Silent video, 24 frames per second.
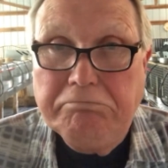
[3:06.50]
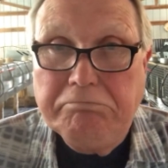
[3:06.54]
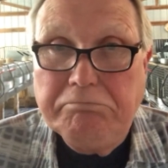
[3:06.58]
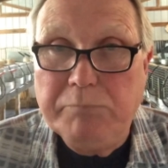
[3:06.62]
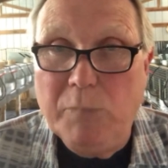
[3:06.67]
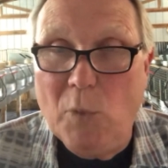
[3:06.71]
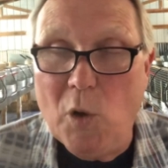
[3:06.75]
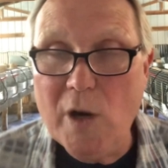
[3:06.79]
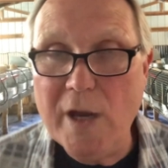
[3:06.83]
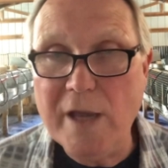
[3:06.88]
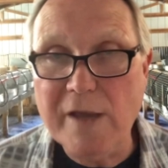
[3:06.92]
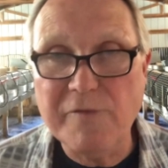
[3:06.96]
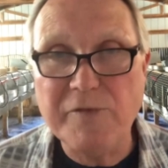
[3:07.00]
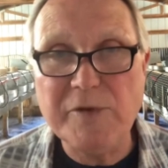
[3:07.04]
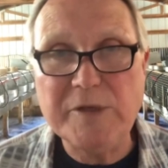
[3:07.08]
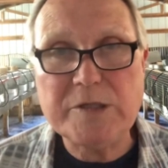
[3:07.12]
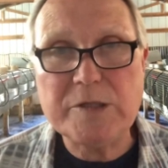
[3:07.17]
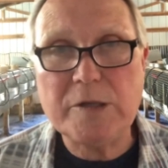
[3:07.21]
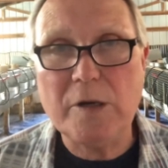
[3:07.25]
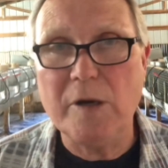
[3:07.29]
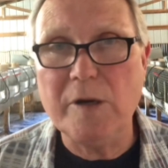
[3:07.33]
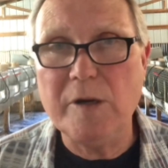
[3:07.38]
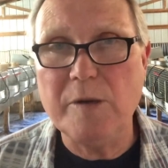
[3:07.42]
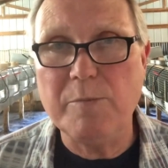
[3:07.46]
Boy, if it's
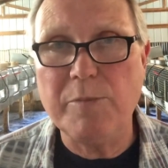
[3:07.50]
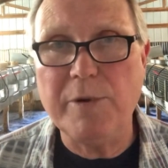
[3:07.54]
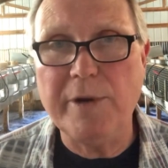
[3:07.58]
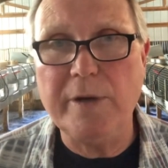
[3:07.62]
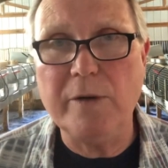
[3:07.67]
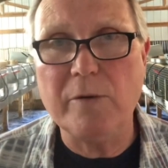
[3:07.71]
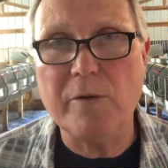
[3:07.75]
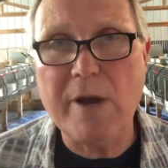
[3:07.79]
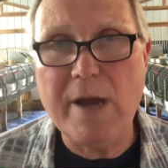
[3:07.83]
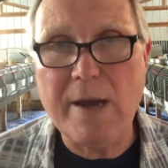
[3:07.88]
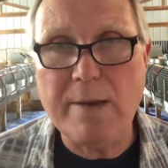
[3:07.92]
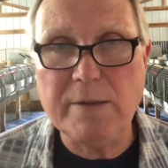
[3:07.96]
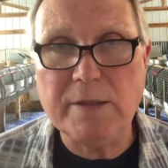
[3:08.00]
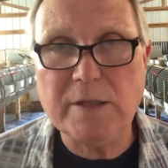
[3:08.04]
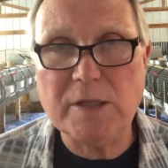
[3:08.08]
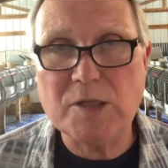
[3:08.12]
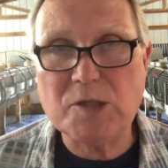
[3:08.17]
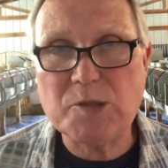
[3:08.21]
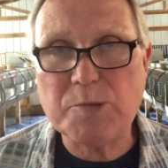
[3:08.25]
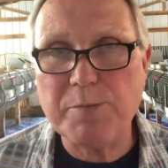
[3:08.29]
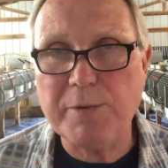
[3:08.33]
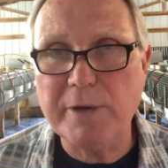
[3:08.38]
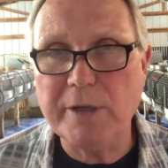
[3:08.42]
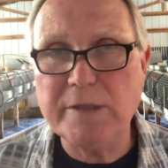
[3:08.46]
hard to breed a rabbit in the
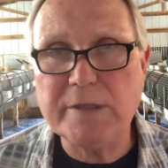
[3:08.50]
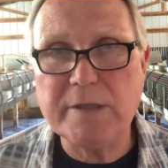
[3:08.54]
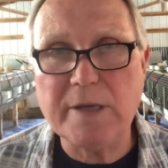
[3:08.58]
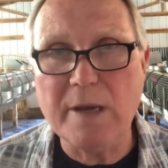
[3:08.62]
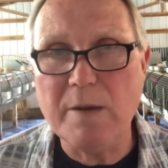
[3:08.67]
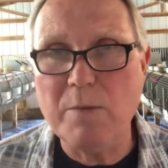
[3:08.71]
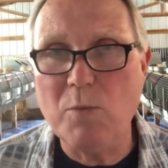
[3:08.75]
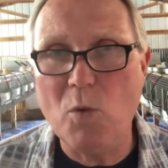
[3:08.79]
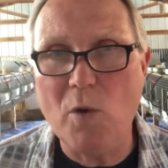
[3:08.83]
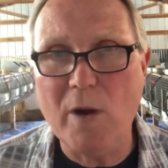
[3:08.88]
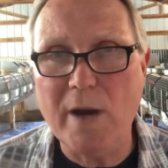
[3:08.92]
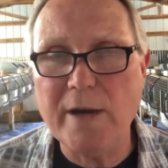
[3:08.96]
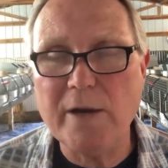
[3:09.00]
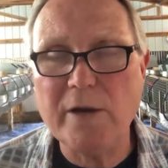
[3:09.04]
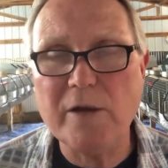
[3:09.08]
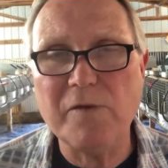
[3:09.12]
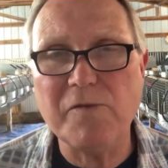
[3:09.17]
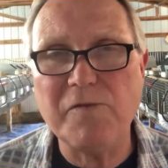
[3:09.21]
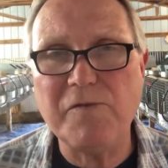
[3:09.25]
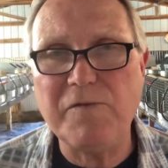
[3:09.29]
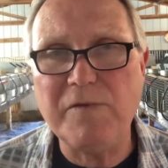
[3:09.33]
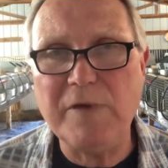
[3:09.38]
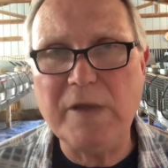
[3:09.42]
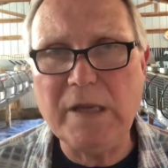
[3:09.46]
springtime, why are you
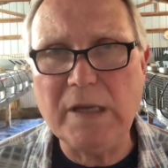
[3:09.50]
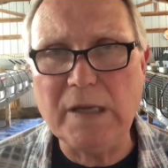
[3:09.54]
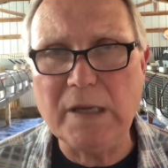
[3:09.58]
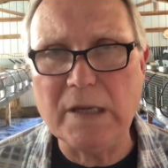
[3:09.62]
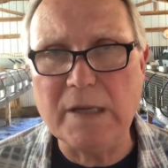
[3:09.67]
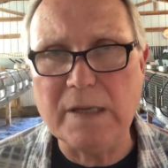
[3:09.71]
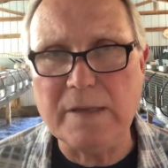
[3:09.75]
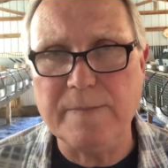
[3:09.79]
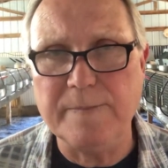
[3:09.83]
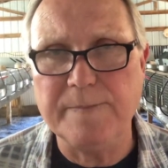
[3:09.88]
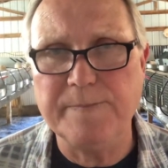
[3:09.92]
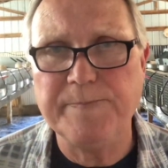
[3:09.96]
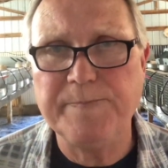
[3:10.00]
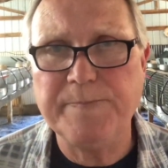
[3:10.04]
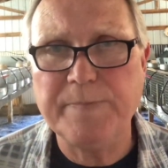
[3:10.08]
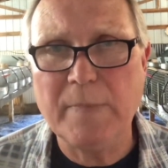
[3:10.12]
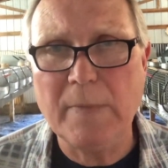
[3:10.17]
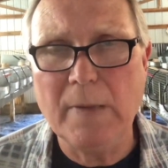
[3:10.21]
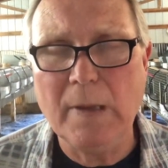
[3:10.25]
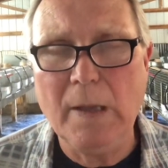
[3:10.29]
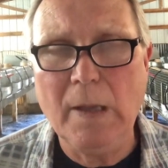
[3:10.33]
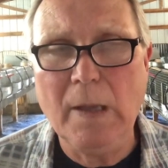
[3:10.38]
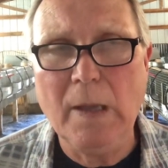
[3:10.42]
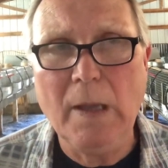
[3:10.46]
feeding it?
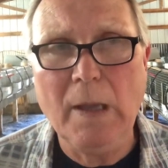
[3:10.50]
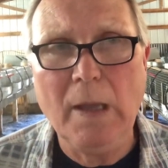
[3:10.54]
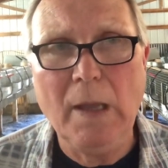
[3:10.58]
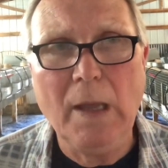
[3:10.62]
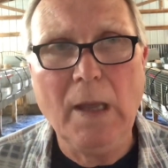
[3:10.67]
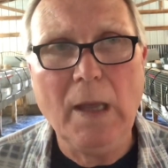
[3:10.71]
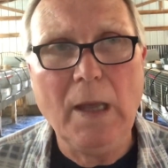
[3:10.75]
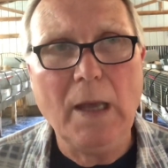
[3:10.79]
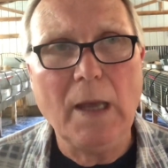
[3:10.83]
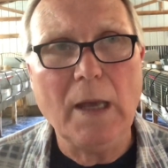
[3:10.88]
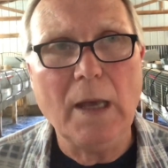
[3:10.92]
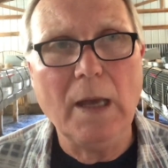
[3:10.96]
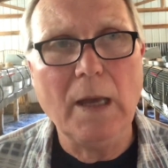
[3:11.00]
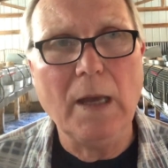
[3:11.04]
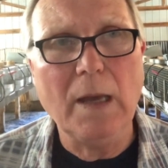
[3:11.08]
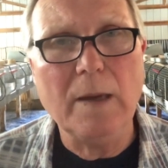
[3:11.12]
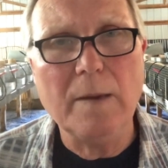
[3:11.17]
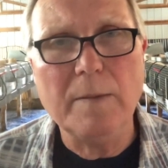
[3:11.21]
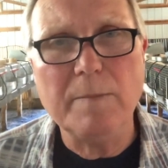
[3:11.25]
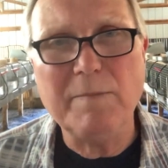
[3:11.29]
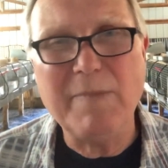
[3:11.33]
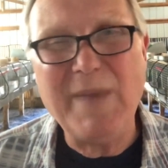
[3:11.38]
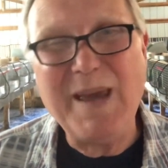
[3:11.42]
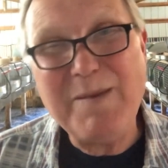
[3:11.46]

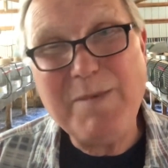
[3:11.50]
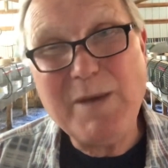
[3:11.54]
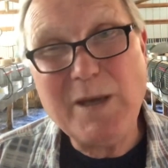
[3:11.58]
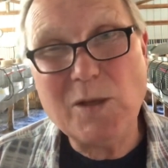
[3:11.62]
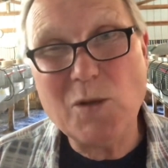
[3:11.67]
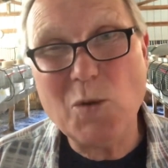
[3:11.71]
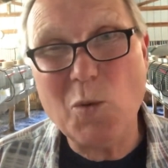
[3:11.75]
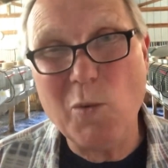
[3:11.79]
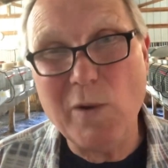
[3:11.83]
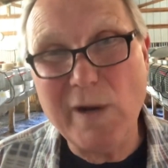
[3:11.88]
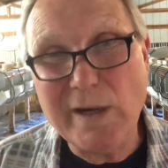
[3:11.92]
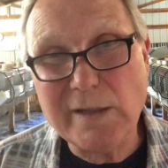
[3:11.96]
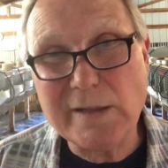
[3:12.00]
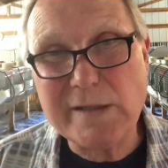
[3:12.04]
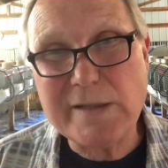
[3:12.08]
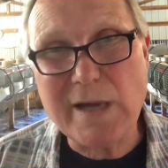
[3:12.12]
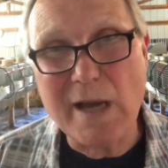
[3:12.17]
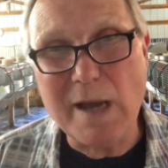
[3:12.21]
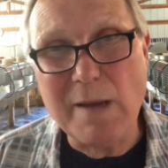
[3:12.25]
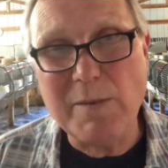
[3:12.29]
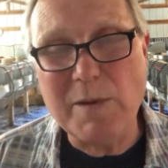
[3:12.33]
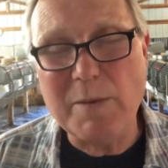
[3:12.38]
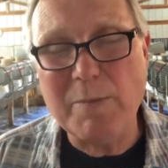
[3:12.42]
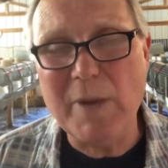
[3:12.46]
Maybe in the
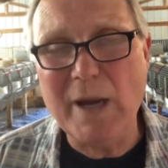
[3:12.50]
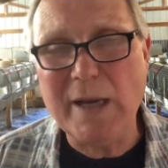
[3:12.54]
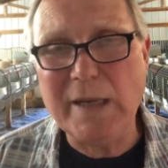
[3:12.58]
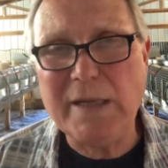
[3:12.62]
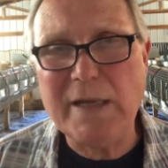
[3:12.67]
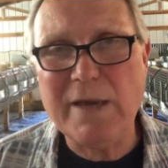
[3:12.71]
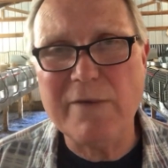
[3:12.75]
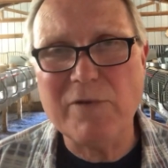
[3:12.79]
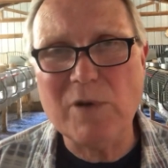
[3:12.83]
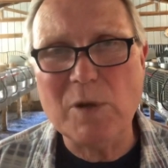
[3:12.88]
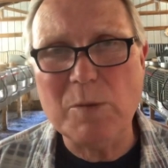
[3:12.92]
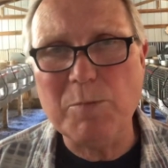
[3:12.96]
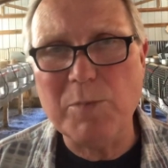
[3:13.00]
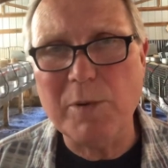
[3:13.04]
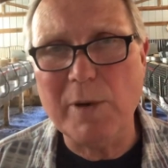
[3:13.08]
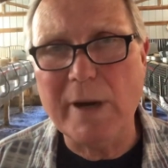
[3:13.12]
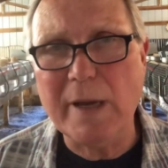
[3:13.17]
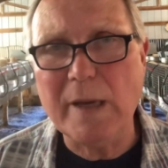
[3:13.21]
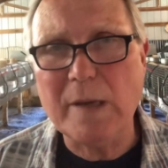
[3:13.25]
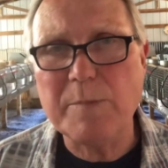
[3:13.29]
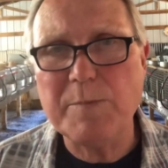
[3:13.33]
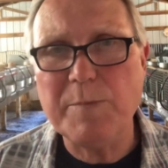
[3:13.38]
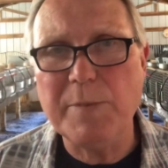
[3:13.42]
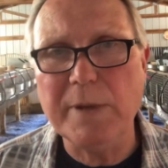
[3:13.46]
wintertime you might give it a
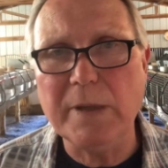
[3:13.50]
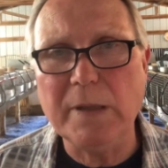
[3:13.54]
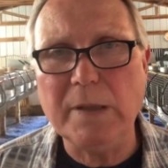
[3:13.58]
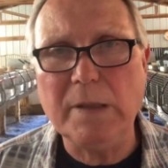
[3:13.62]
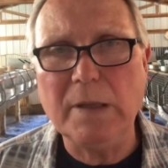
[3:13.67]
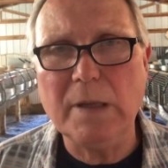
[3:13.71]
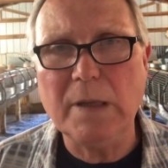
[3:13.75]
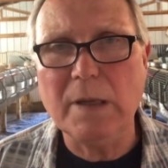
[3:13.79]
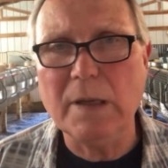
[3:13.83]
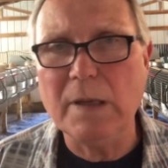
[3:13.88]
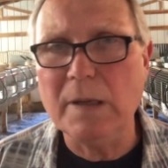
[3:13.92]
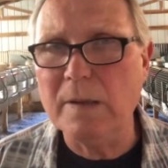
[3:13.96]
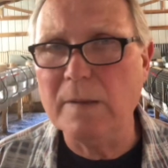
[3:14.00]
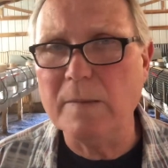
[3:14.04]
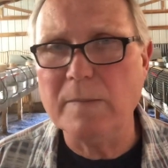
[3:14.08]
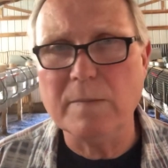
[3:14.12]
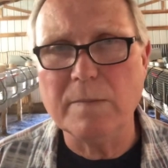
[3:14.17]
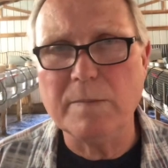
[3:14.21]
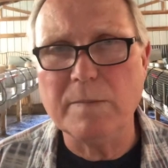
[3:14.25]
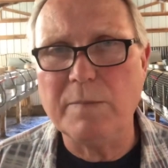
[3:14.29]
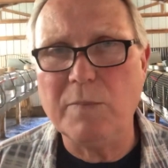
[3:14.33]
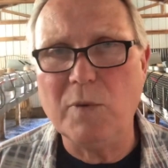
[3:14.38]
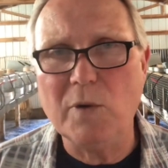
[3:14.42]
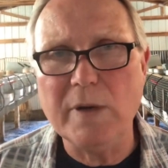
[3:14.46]
break, but
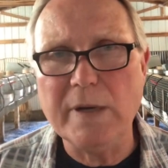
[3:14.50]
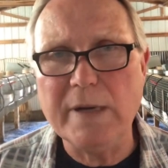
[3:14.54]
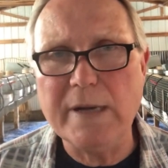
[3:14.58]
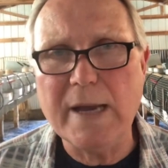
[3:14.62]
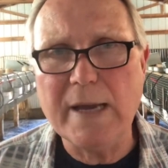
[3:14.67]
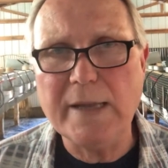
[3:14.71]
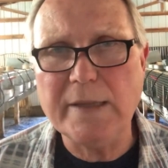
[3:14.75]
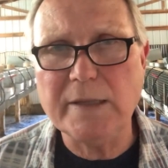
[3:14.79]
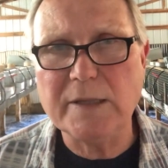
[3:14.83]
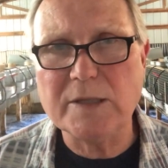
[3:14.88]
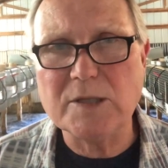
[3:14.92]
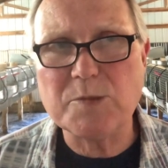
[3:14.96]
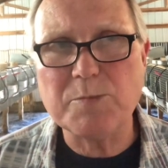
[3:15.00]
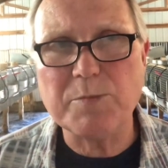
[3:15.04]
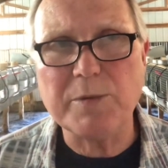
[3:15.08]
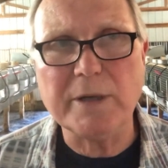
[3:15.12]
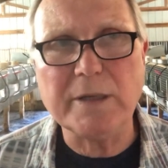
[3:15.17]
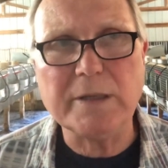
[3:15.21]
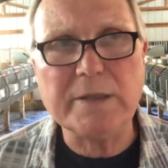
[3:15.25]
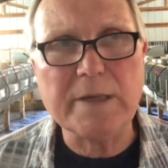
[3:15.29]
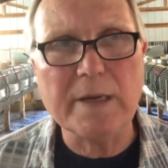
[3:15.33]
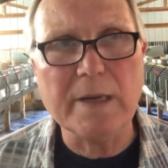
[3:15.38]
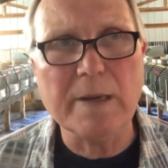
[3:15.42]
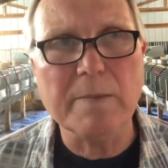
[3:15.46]
boy, not in the
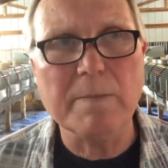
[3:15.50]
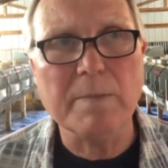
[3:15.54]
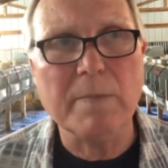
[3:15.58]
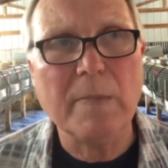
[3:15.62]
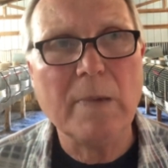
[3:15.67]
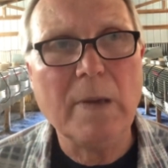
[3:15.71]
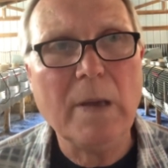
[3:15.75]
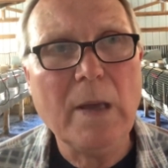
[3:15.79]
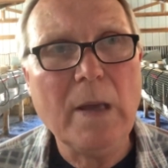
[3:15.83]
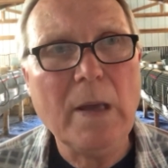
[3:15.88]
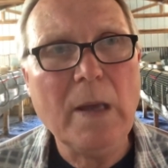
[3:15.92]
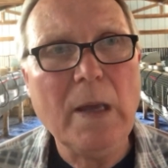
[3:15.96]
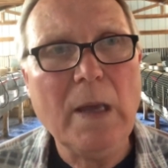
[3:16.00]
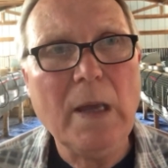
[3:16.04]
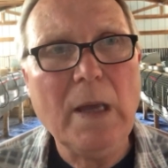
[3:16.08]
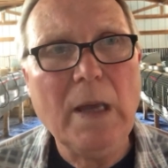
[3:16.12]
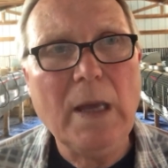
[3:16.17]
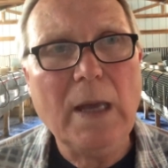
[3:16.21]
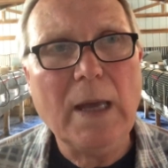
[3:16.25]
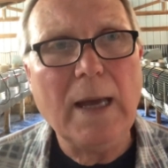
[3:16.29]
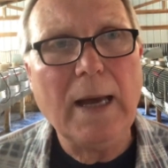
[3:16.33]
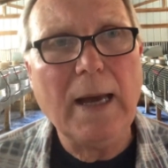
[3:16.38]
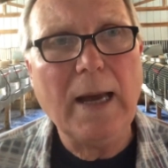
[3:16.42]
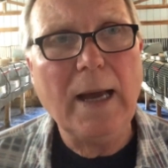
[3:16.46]
springtime.
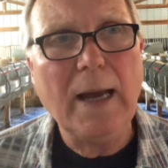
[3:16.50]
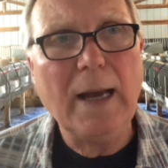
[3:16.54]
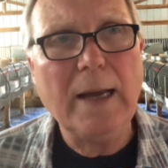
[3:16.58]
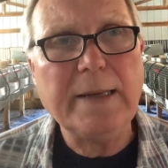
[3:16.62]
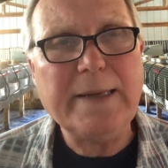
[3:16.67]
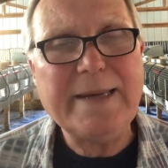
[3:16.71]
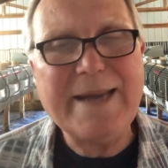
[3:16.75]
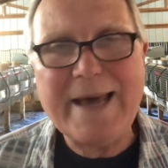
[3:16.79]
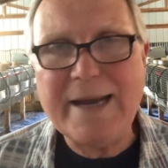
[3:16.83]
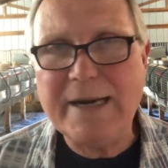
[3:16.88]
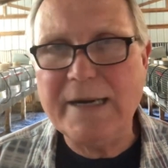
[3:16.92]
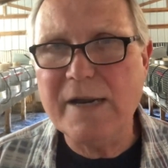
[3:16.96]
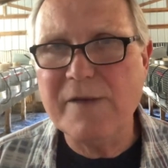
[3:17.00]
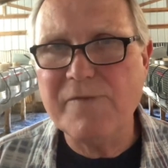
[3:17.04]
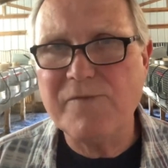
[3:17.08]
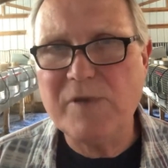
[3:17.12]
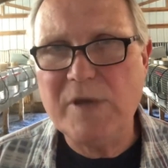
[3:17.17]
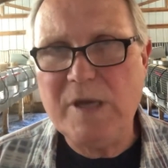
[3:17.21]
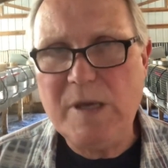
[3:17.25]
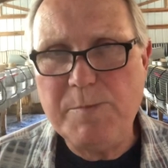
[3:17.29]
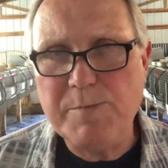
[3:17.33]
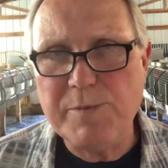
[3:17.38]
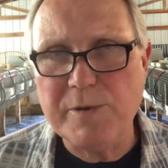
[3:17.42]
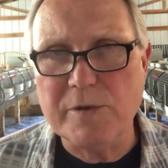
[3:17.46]
Not enough
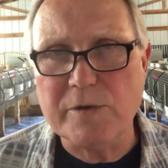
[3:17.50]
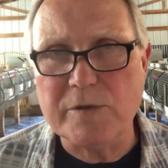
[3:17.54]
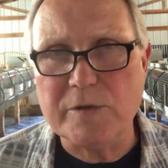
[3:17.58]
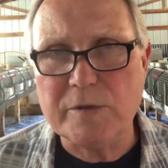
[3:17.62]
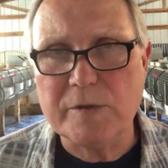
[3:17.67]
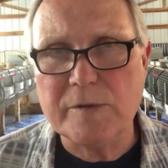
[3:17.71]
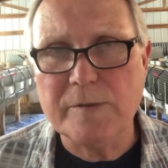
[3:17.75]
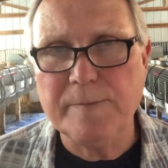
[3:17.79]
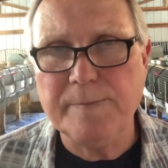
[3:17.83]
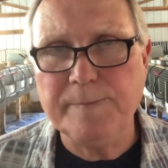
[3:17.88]
keepers.